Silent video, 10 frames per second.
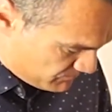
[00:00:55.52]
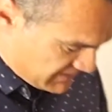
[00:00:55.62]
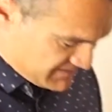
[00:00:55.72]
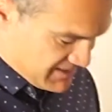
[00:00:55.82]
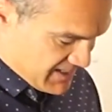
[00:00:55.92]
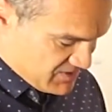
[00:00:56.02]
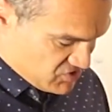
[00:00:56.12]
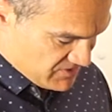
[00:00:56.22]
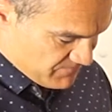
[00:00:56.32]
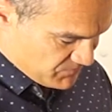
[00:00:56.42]
Next stage
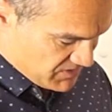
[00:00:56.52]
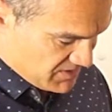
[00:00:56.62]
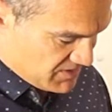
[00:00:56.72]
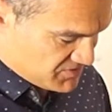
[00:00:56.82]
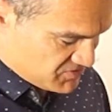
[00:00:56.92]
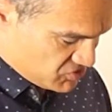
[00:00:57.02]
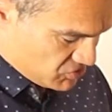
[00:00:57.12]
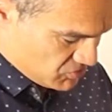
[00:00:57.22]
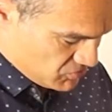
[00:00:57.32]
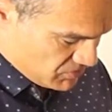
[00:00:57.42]
is
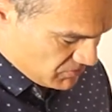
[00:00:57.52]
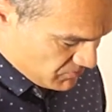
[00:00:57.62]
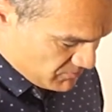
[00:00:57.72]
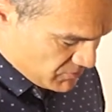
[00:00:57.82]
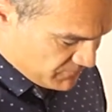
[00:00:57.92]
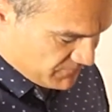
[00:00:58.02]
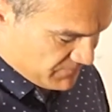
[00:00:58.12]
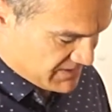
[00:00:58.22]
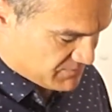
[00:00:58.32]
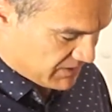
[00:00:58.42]
to remove the
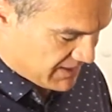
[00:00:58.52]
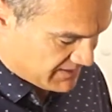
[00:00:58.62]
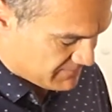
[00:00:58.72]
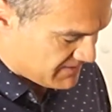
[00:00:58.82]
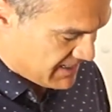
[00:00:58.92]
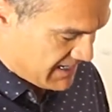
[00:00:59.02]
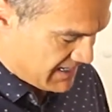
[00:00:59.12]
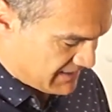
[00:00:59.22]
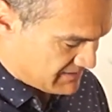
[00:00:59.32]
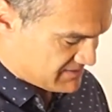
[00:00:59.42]
faceplate
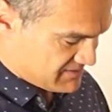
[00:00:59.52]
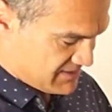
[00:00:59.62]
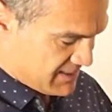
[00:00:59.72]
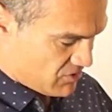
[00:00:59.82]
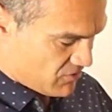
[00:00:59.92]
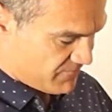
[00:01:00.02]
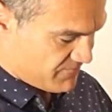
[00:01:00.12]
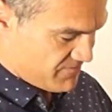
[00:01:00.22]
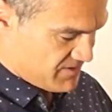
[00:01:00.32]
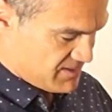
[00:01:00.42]
and take
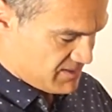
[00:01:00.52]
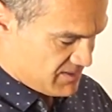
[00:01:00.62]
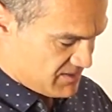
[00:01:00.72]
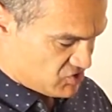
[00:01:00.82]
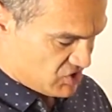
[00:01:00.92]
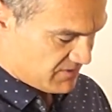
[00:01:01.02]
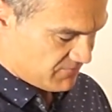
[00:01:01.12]
off the jig